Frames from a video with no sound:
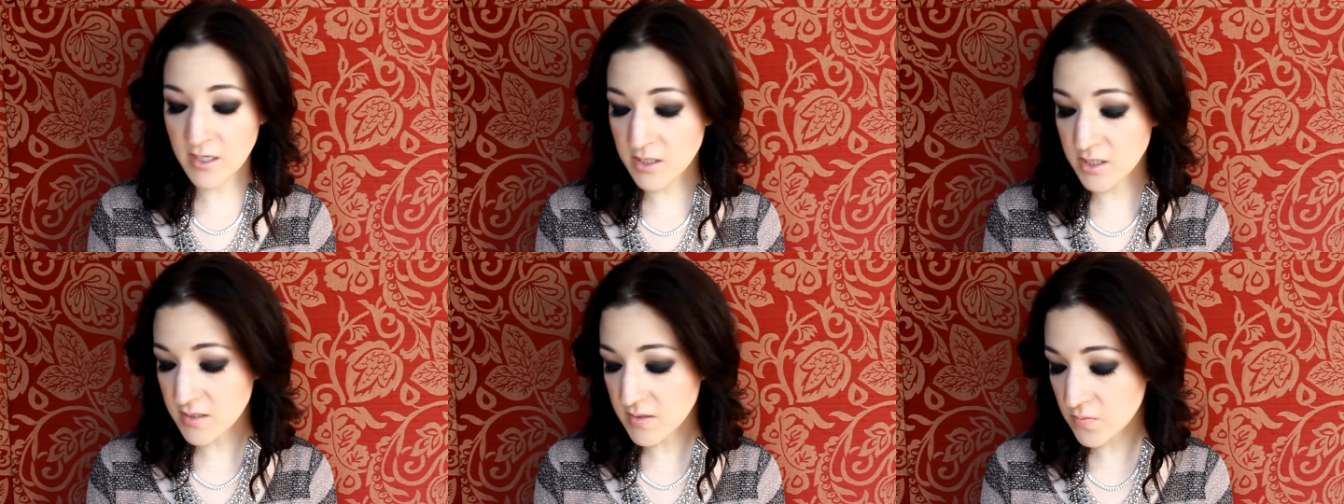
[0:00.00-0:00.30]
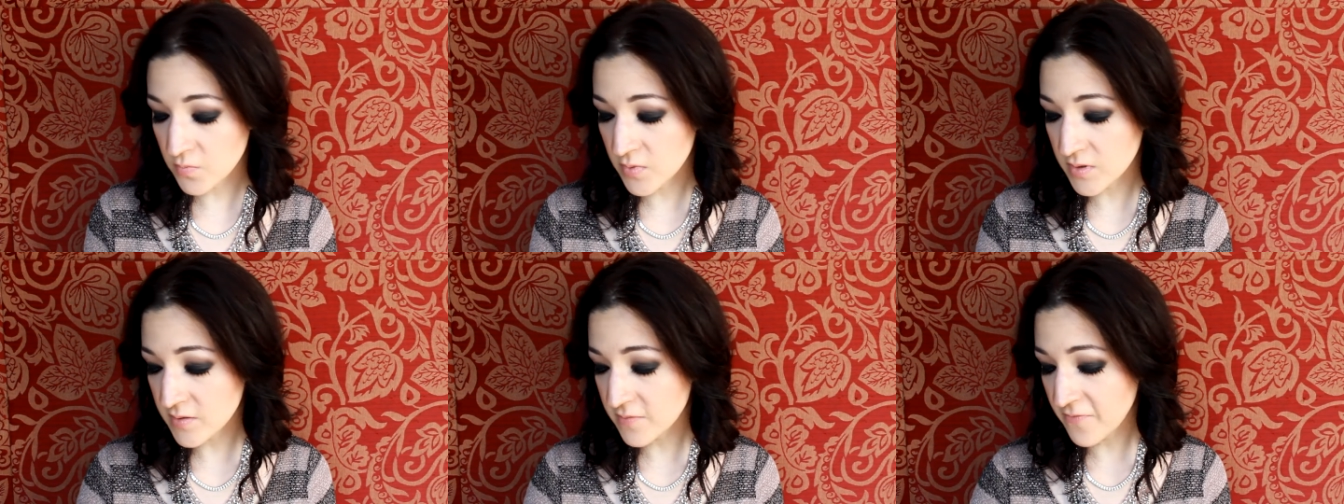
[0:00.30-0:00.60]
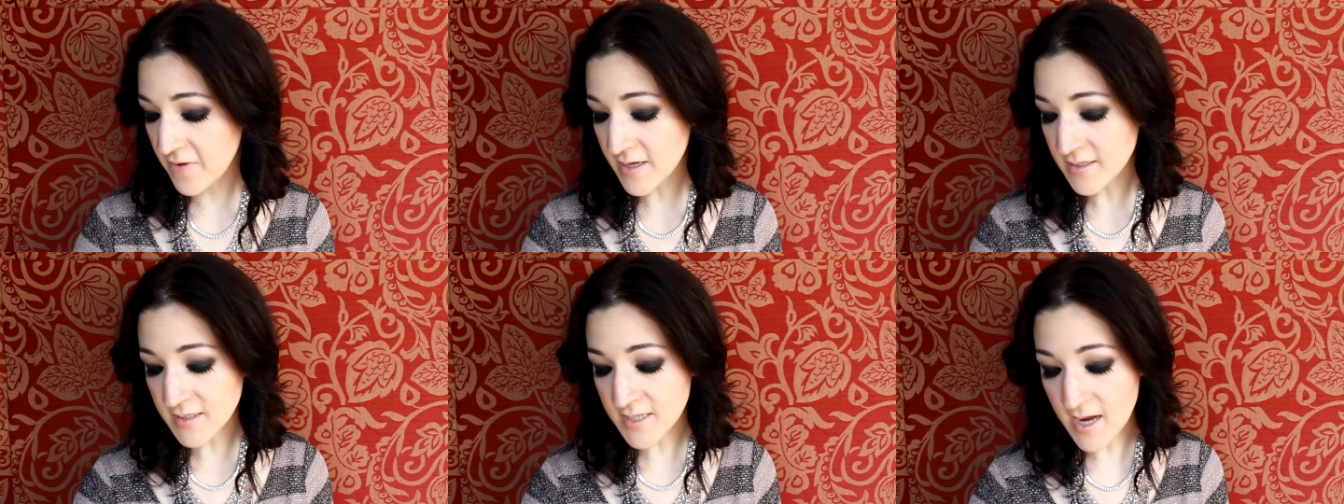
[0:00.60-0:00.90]
It just was
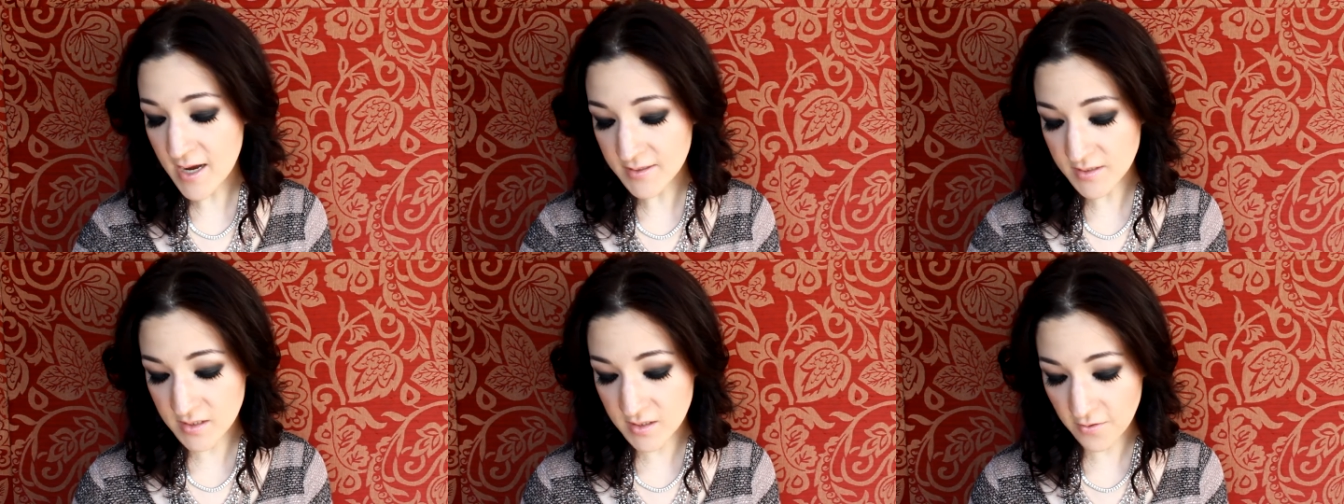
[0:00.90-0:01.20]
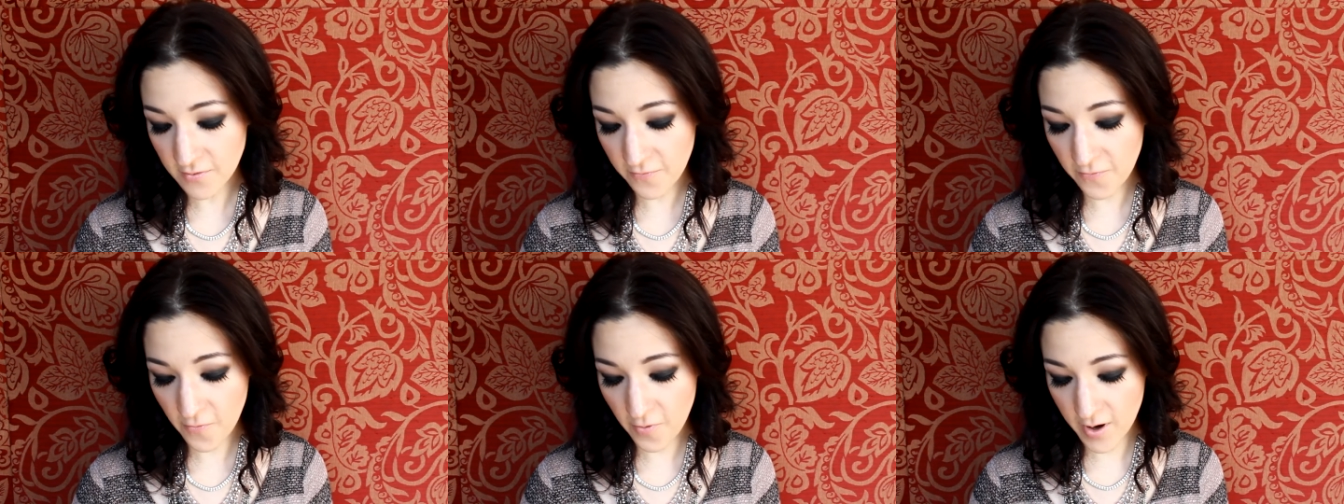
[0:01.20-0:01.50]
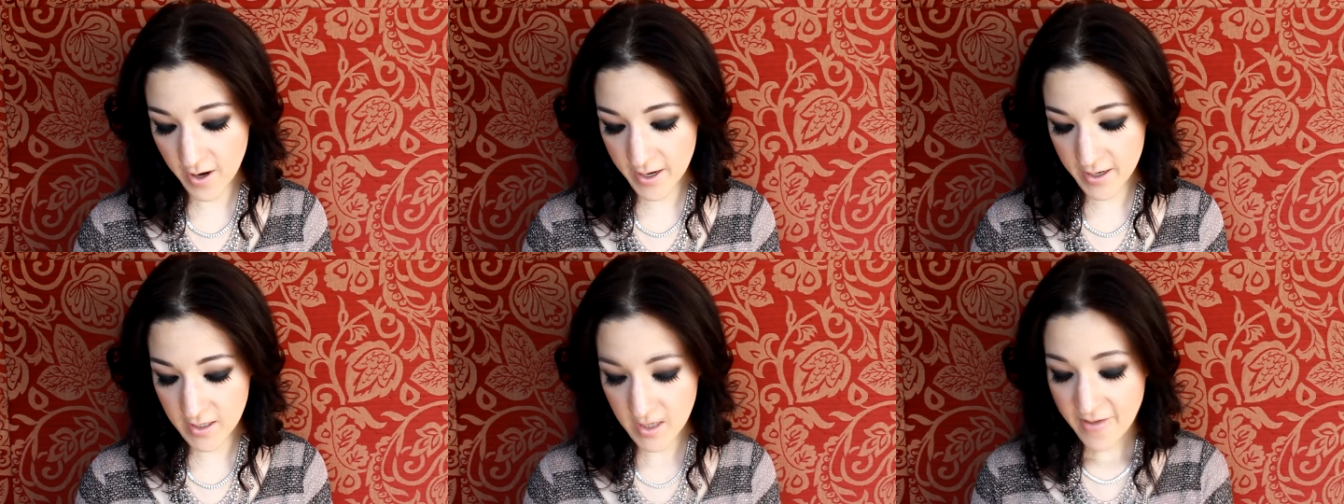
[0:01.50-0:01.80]
fantastic
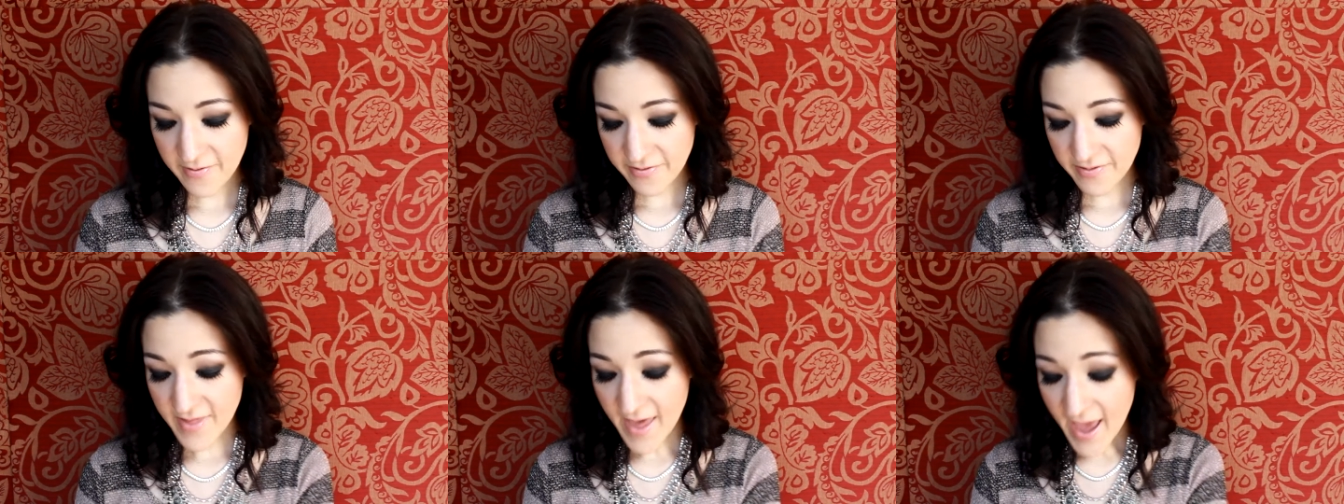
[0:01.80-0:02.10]
for it. And